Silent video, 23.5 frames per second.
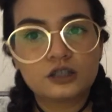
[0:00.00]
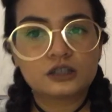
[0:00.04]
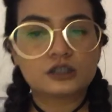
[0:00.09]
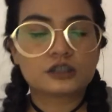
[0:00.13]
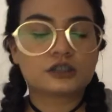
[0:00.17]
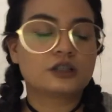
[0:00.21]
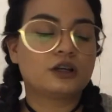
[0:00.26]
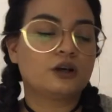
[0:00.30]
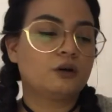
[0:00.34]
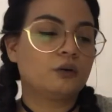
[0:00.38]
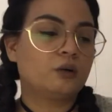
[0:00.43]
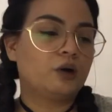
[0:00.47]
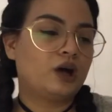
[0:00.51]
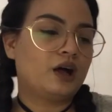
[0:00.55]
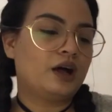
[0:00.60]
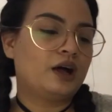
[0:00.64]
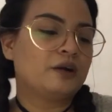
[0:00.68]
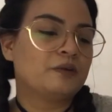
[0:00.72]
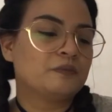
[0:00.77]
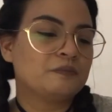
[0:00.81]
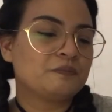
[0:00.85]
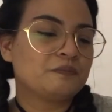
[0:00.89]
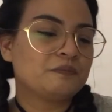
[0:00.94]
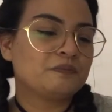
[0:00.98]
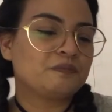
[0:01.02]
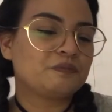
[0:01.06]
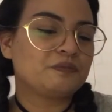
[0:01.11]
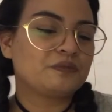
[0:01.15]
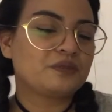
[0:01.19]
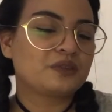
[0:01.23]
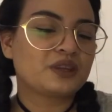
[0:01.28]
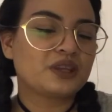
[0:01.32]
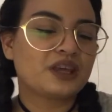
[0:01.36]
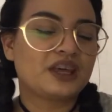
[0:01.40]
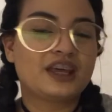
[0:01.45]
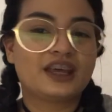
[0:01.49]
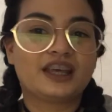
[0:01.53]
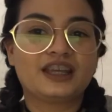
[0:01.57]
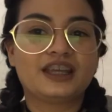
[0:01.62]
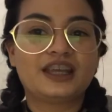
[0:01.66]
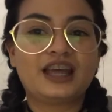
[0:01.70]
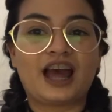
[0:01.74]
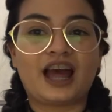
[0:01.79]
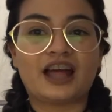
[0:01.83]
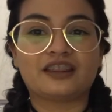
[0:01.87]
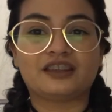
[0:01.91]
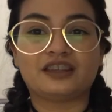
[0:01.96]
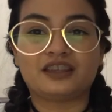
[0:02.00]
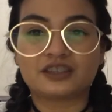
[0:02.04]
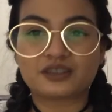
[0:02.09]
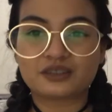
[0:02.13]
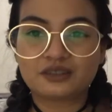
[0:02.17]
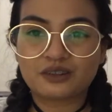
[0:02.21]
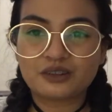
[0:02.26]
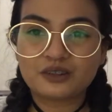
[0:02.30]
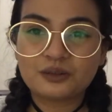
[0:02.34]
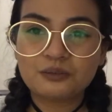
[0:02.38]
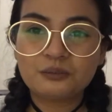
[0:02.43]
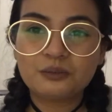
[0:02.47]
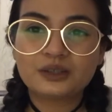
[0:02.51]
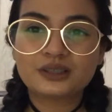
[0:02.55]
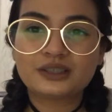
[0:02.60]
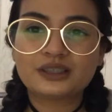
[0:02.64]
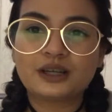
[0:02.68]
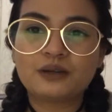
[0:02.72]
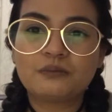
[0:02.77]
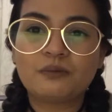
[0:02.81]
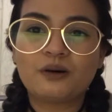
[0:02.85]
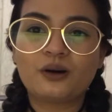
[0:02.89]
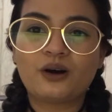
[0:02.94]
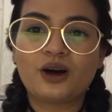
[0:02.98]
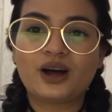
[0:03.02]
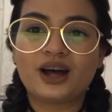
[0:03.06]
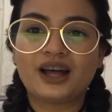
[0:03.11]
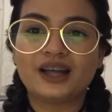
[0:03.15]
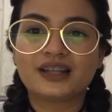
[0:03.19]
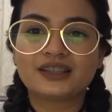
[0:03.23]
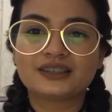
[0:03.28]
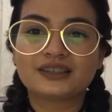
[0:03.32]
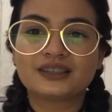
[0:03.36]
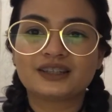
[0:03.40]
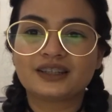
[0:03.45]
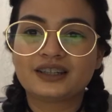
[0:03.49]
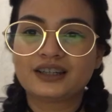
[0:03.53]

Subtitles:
So, yeah, these are all the books I bought.